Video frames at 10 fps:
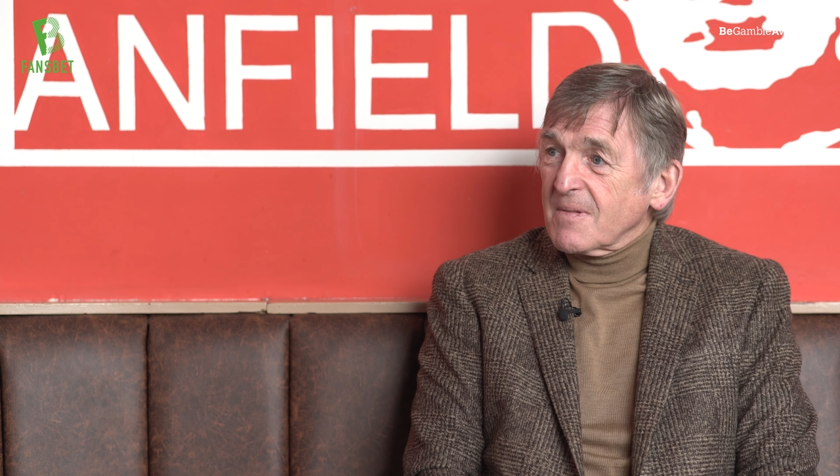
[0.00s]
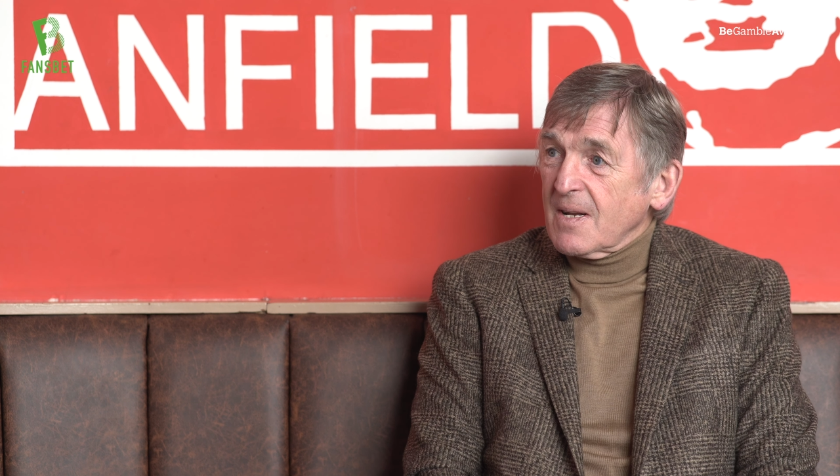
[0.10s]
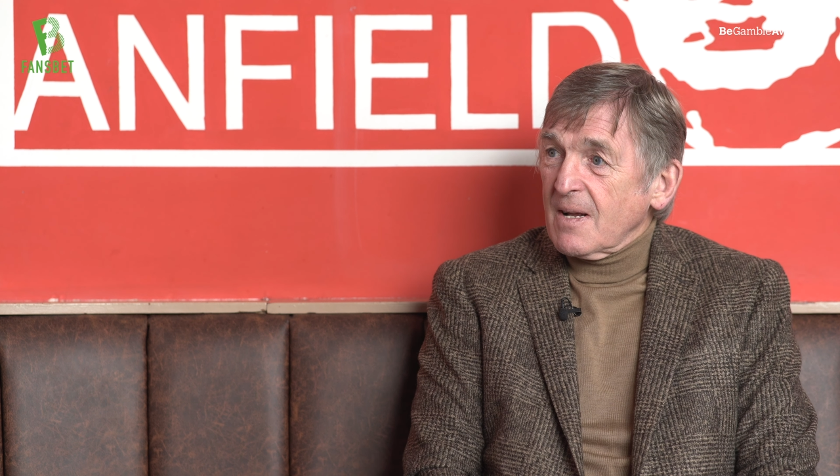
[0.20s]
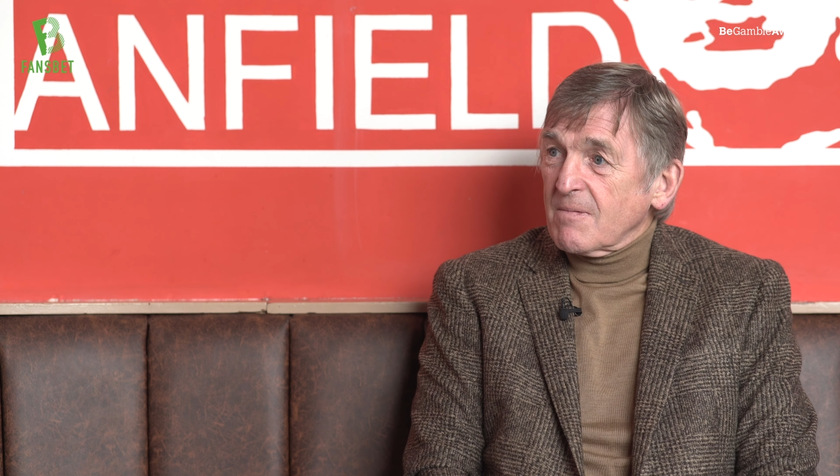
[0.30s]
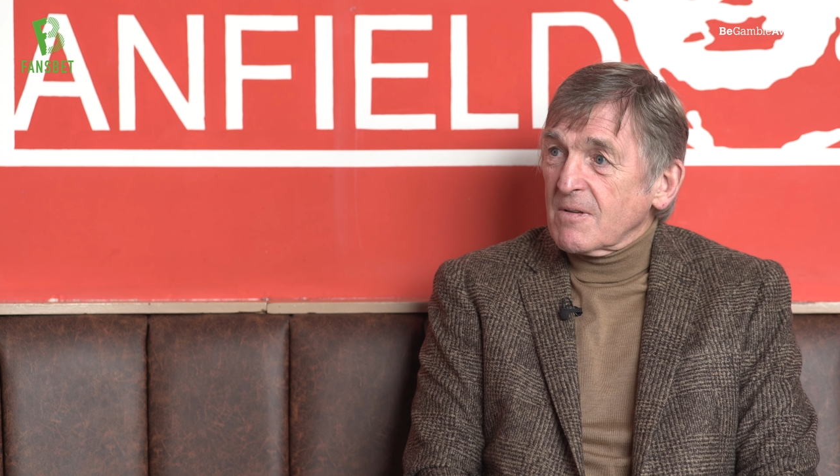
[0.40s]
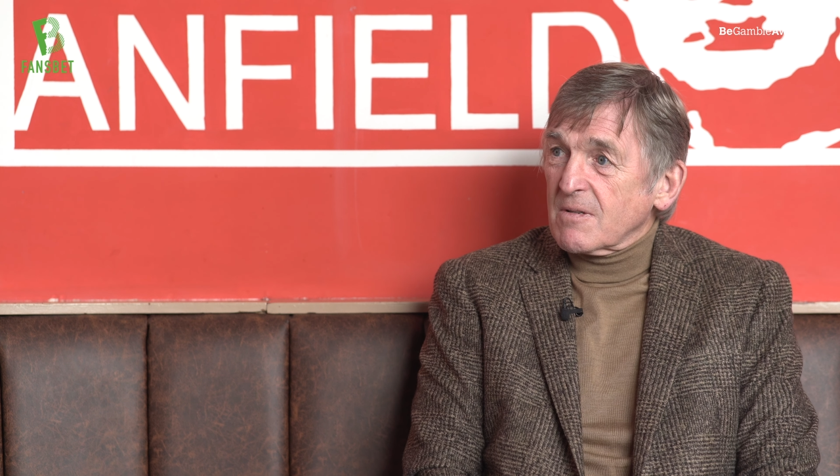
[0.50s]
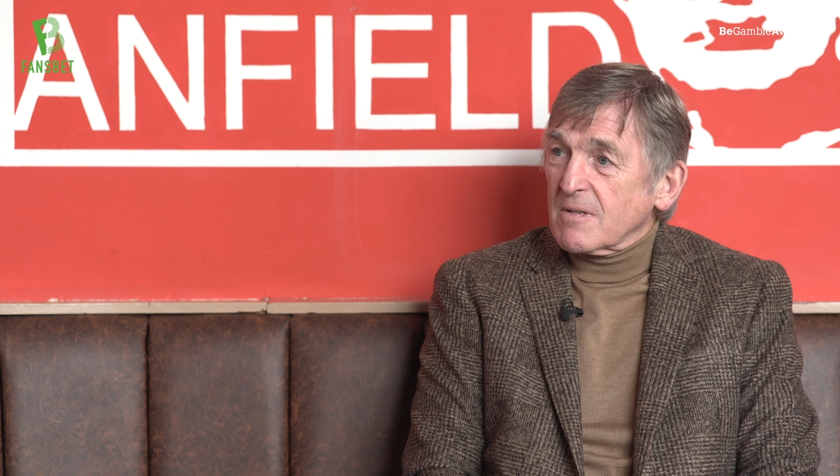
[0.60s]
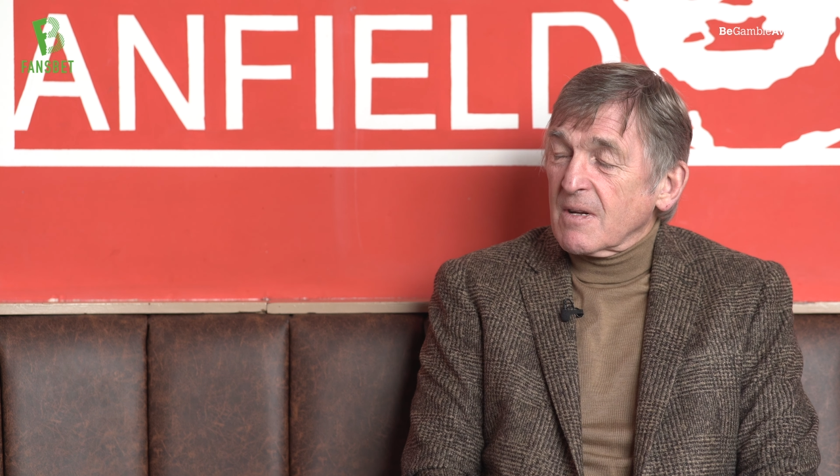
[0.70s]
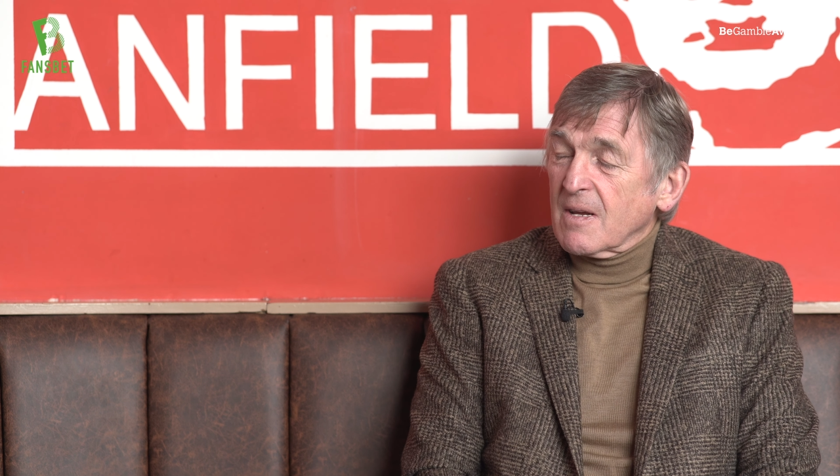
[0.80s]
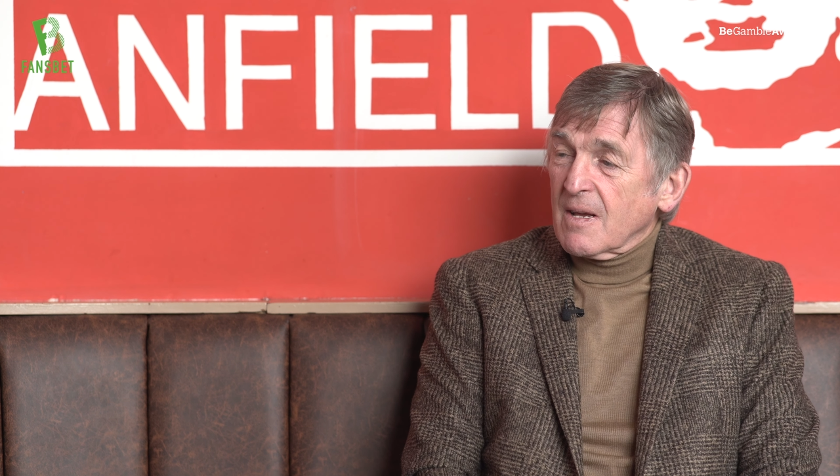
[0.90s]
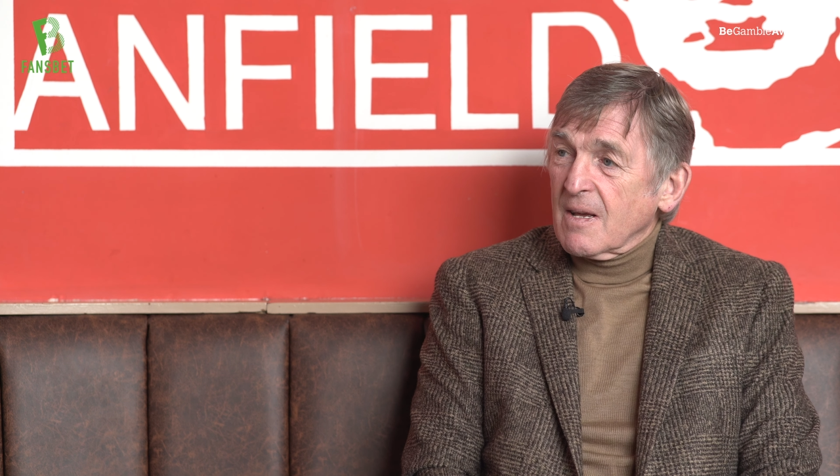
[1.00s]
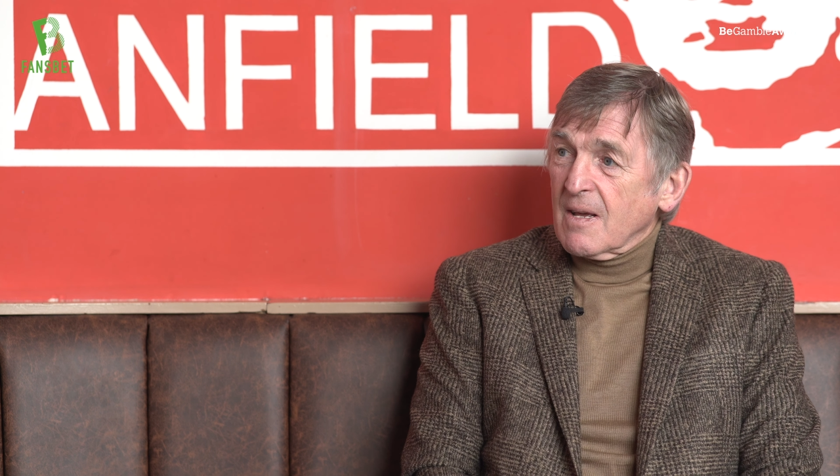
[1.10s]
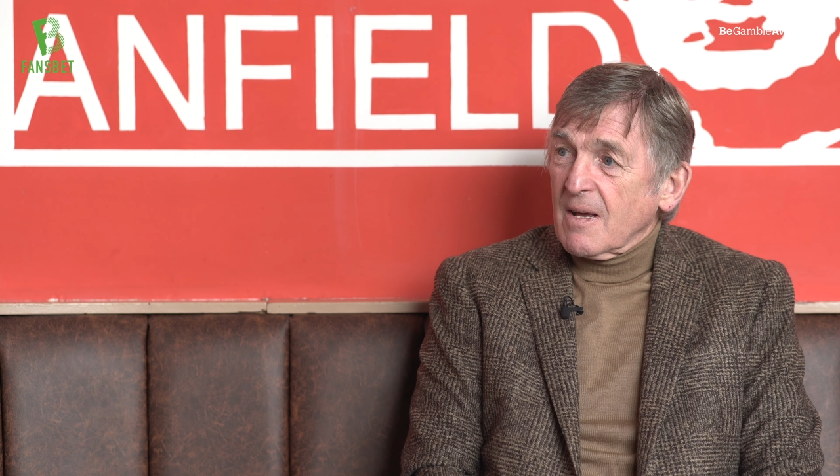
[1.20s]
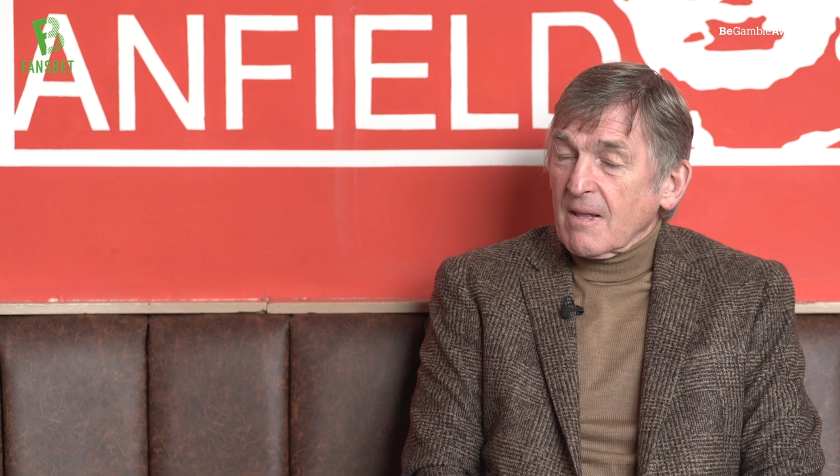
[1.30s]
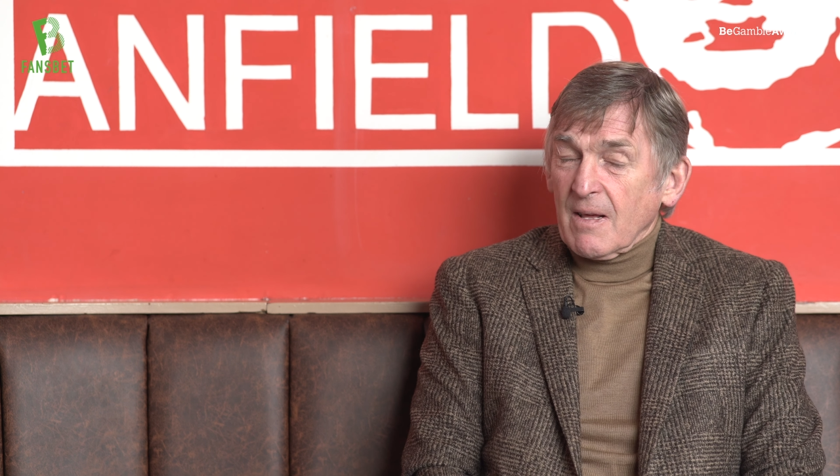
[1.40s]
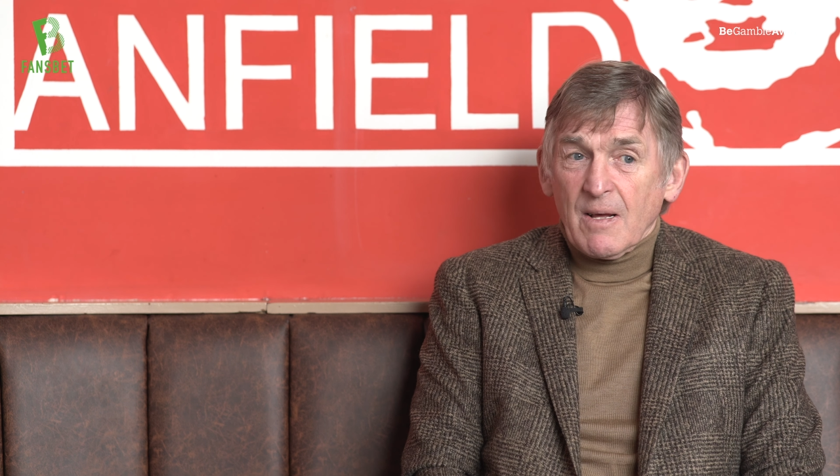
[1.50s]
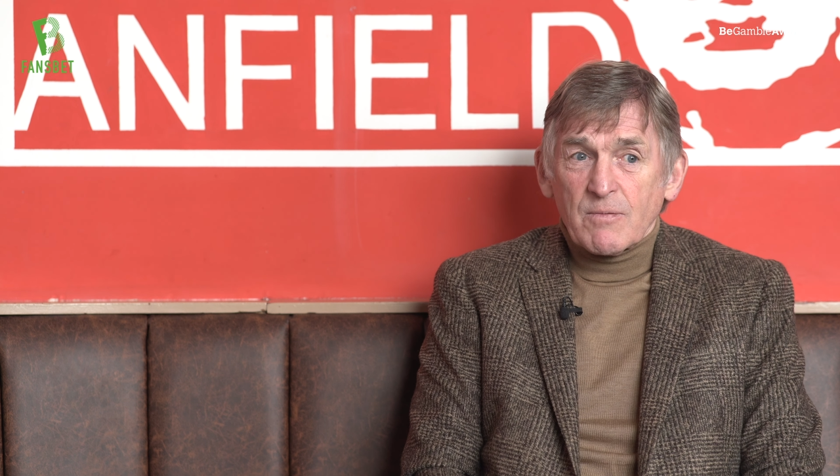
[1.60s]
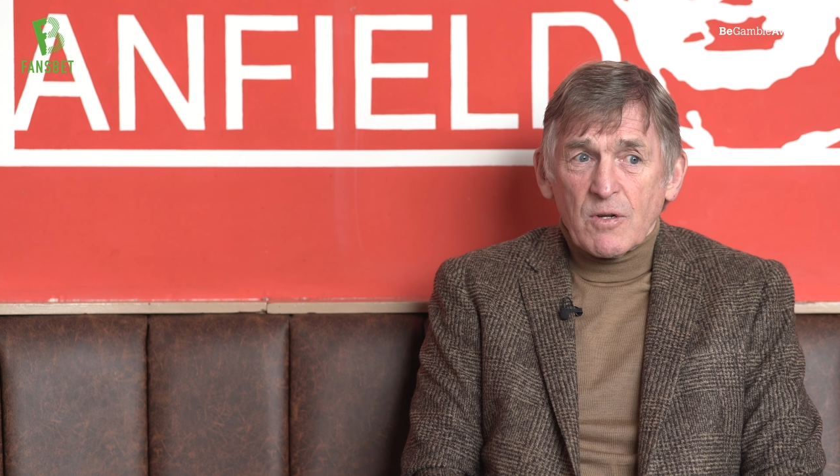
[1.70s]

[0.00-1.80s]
And I think that